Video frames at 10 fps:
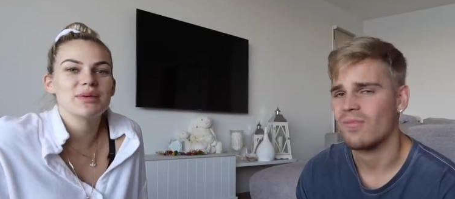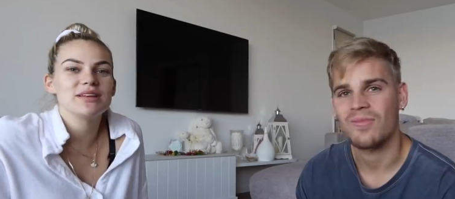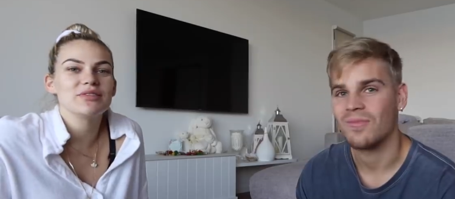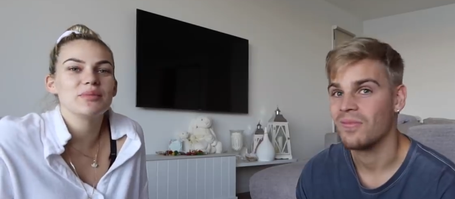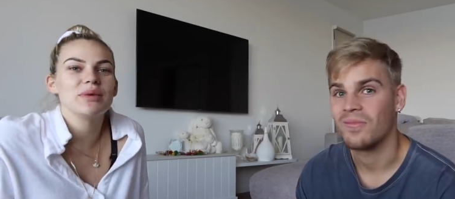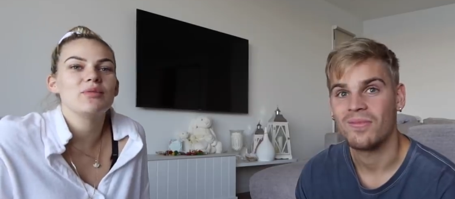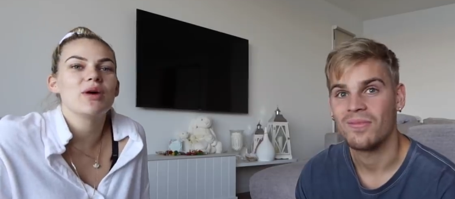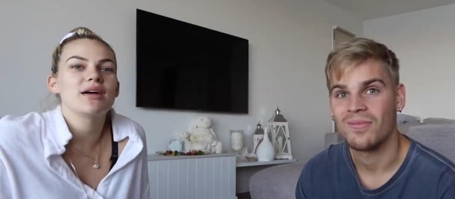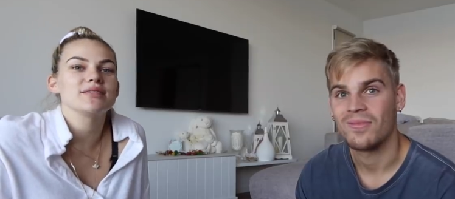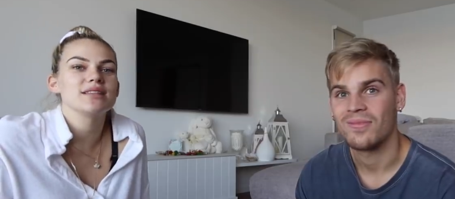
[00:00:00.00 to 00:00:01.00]
Speaker 1: many different
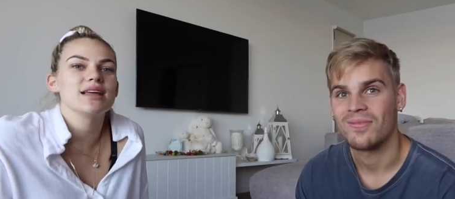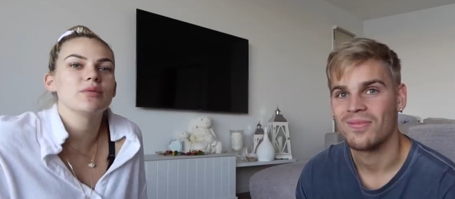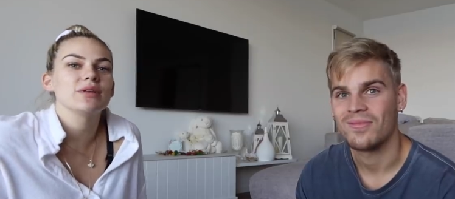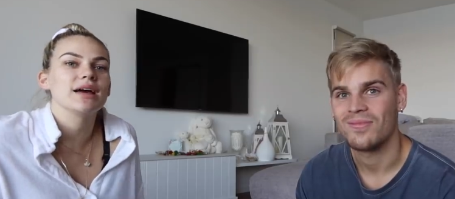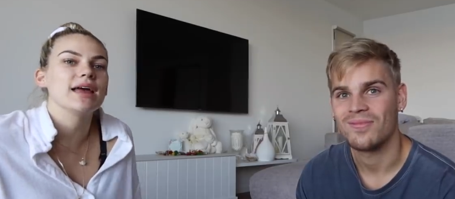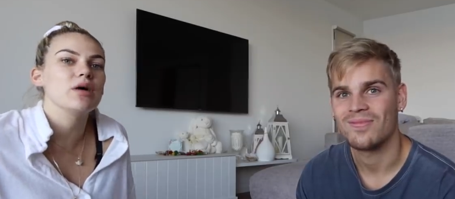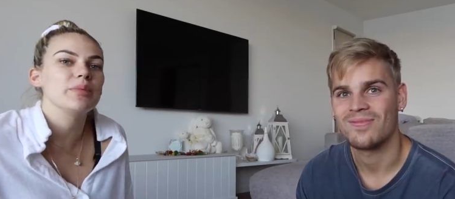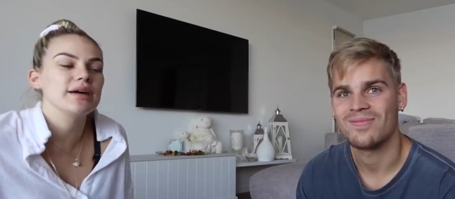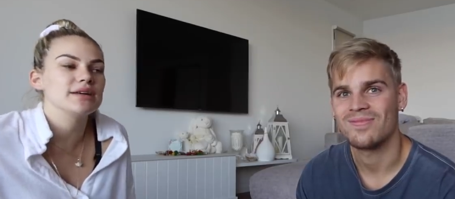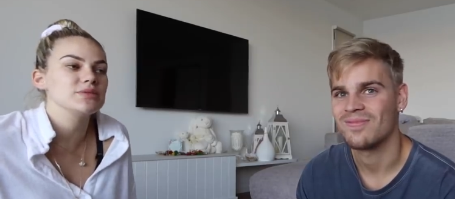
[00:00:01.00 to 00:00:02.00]
midwives and they were like
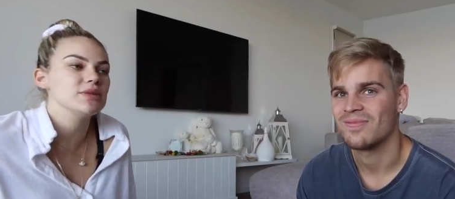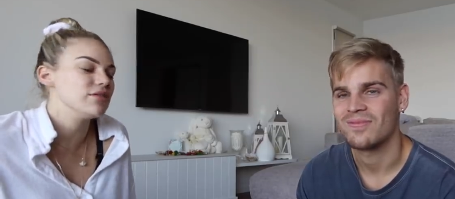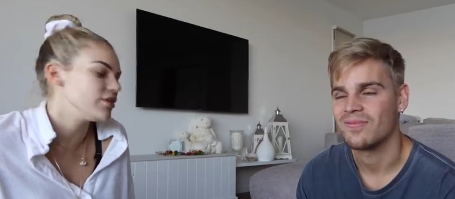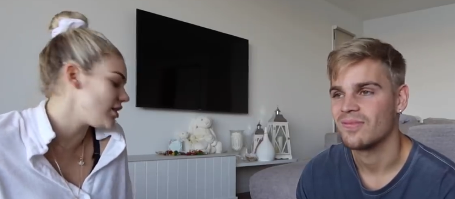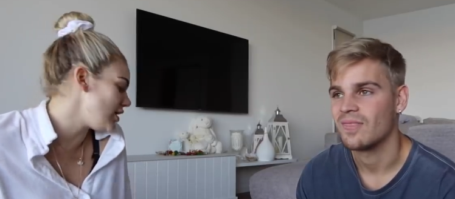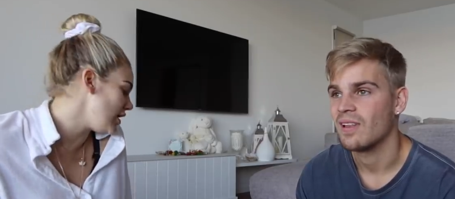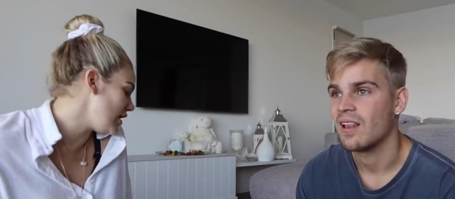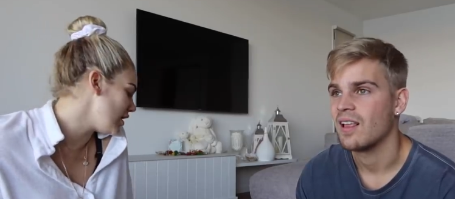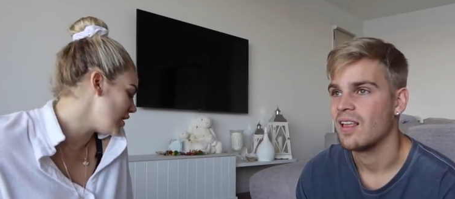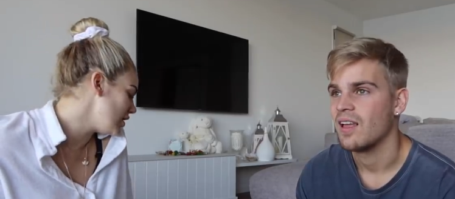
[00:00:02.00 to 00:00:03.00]
helping us with
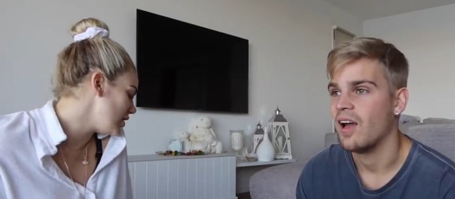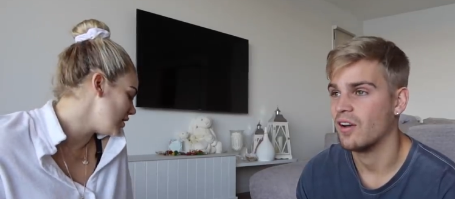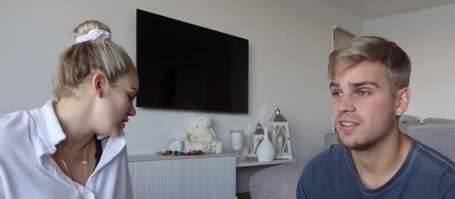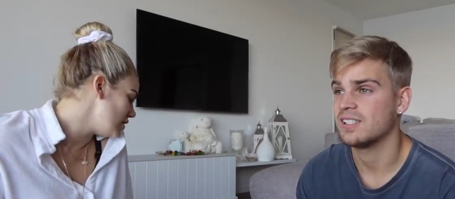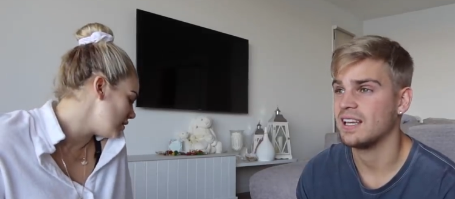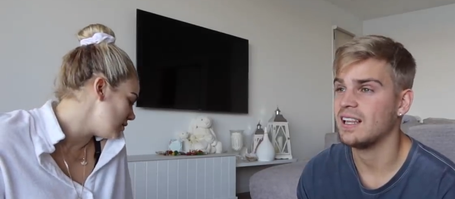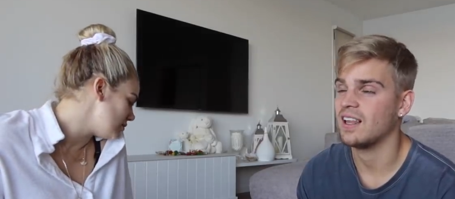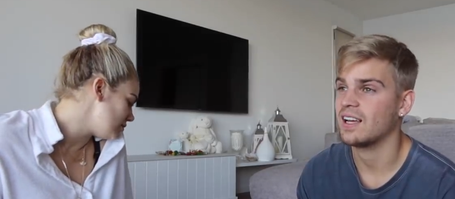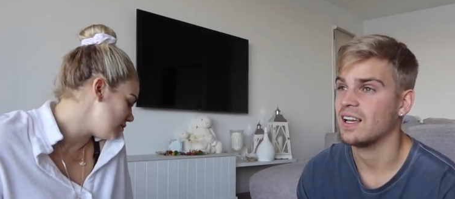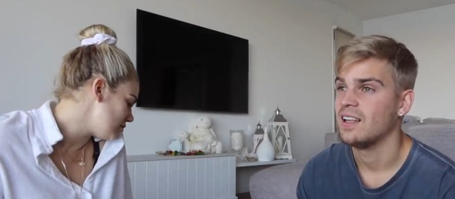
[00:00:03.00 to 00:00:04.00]
everything.
Speaker 2: Honestly,
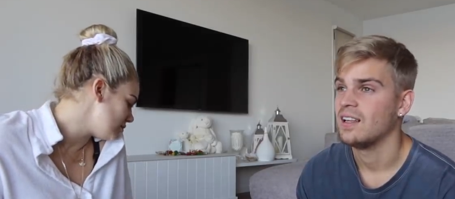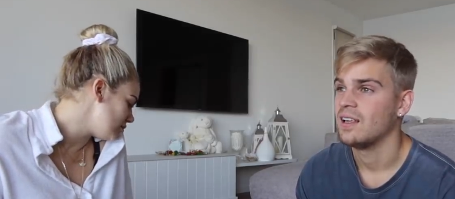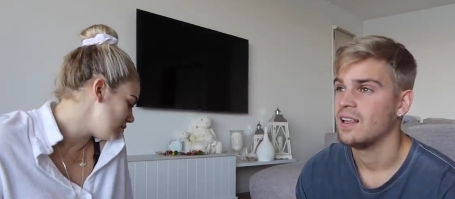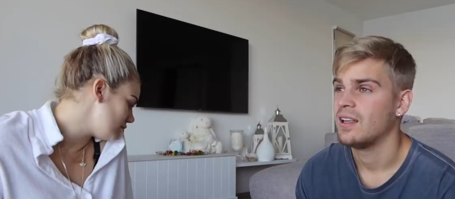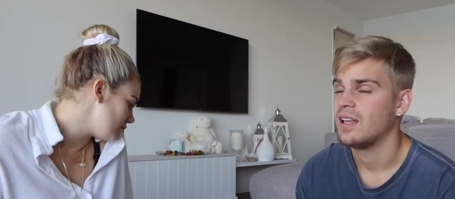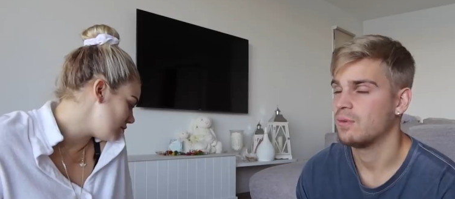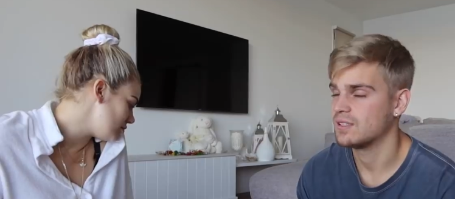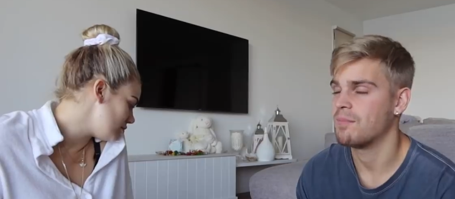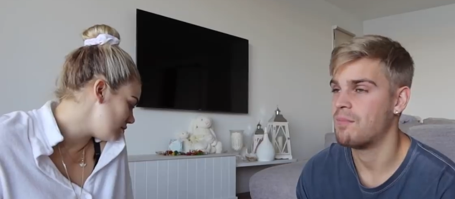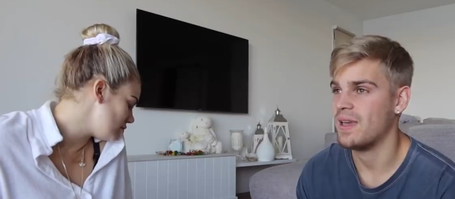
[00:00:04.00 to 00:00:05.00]
like it
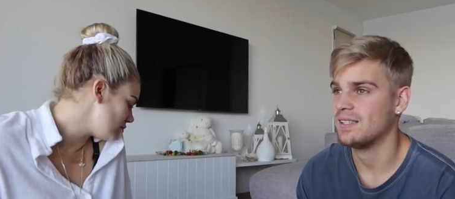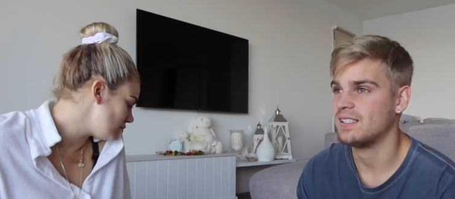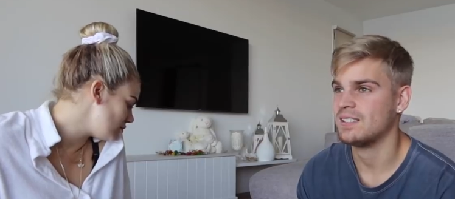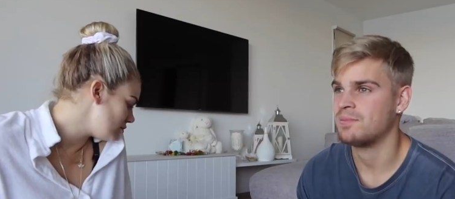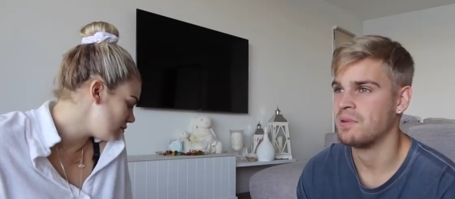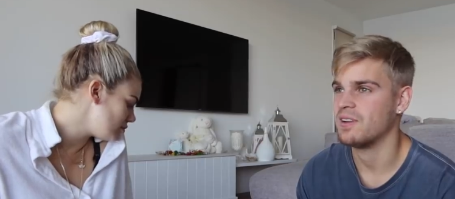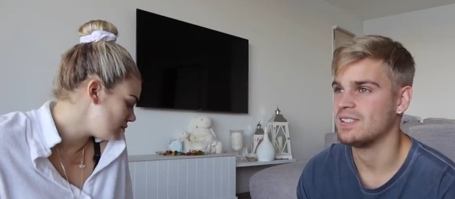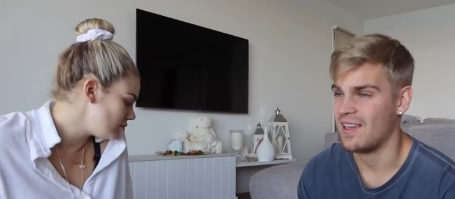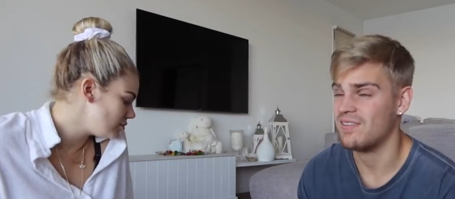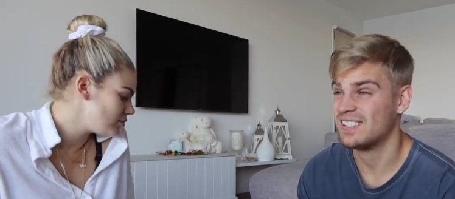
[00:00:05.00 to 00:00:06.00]
was the best
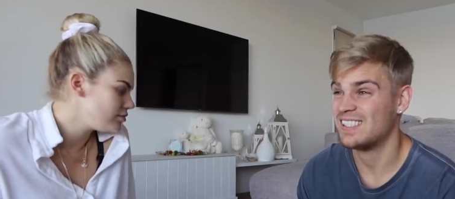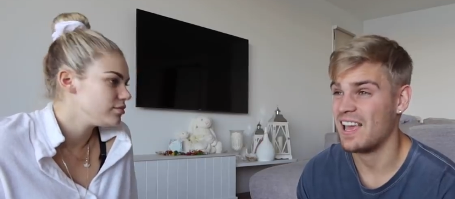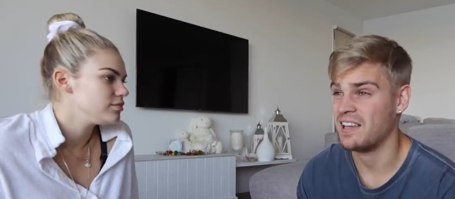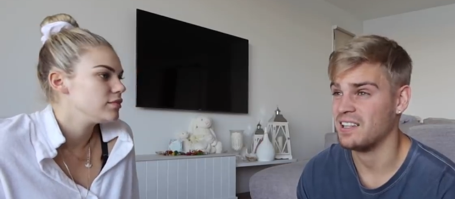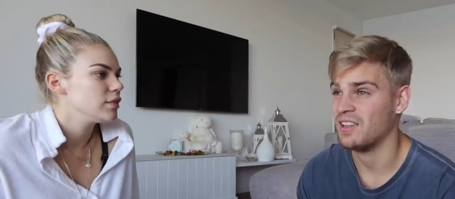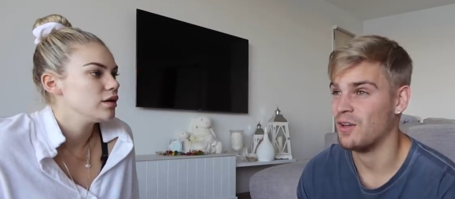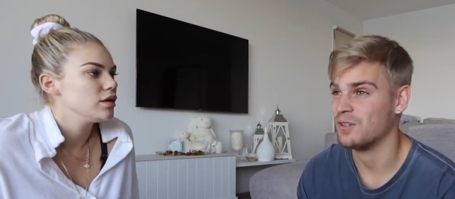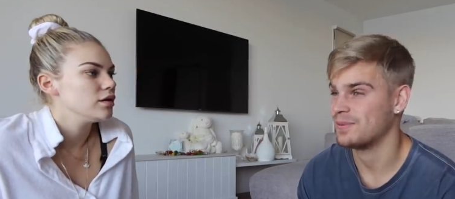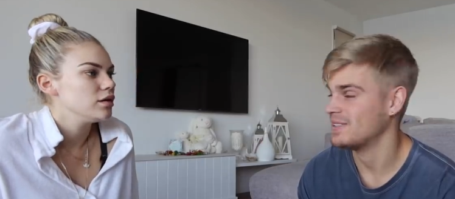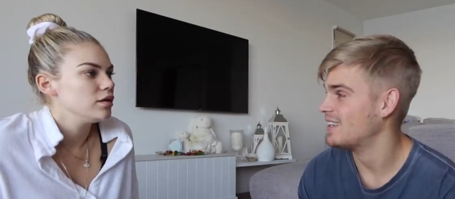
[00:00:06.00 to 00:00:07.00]
experience. Even staying in the
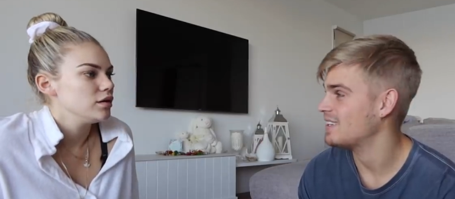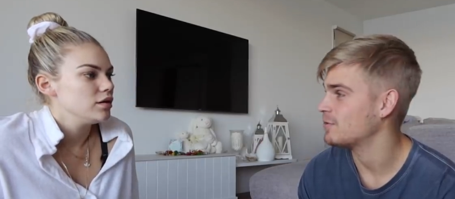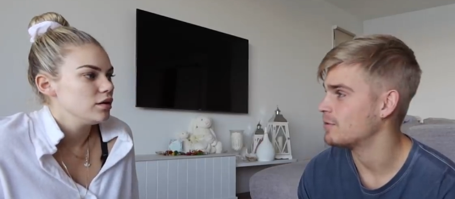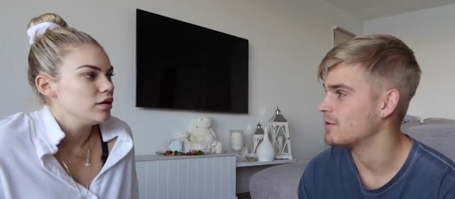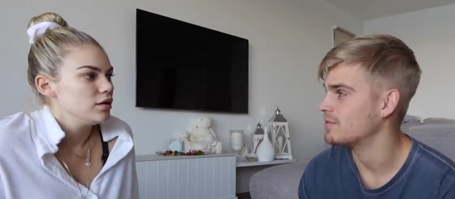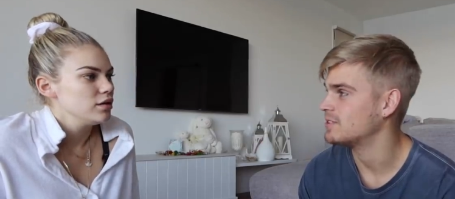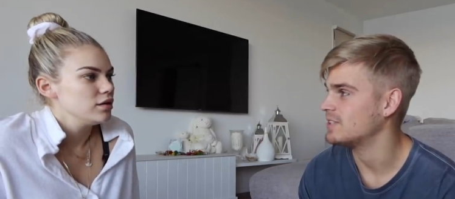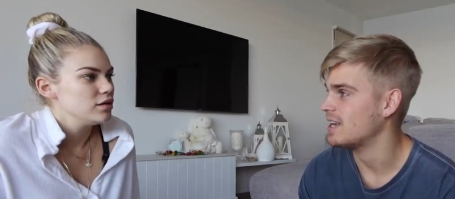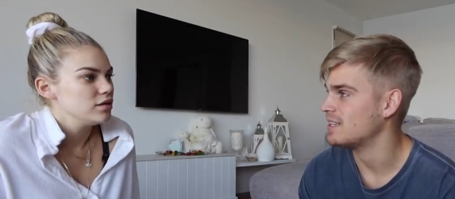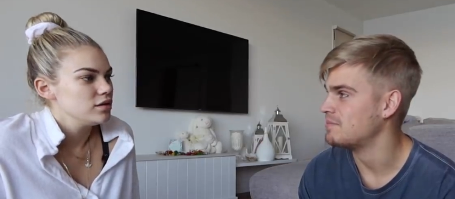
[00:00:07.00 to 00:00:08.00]
hospital in that little room for
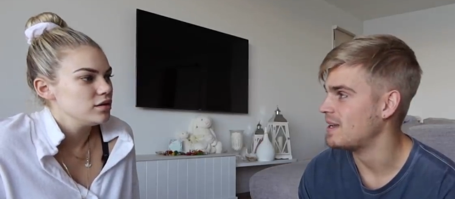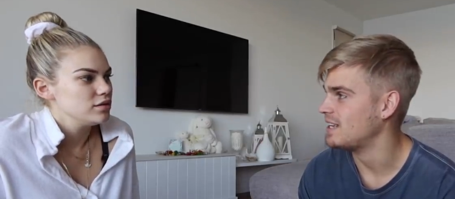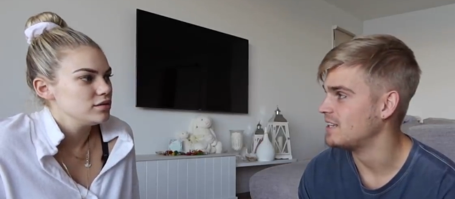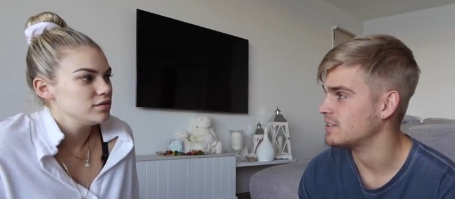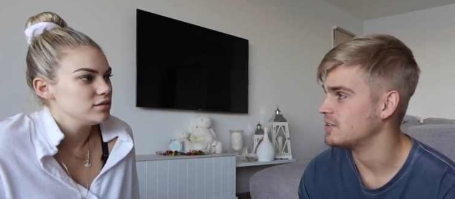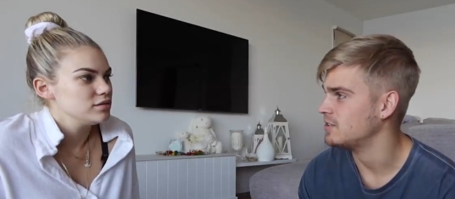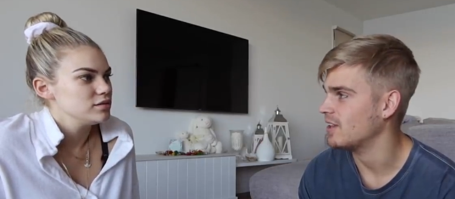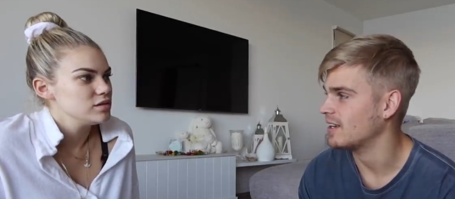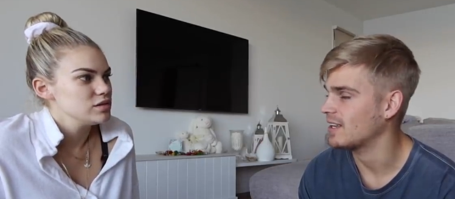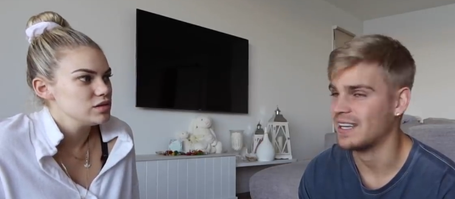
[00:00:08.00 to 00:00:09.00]
two days, meeting and
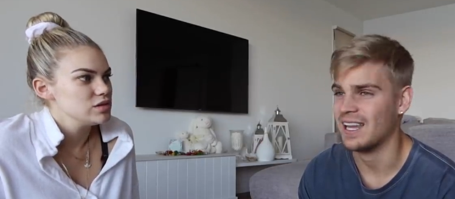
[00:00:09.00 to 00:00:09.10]
like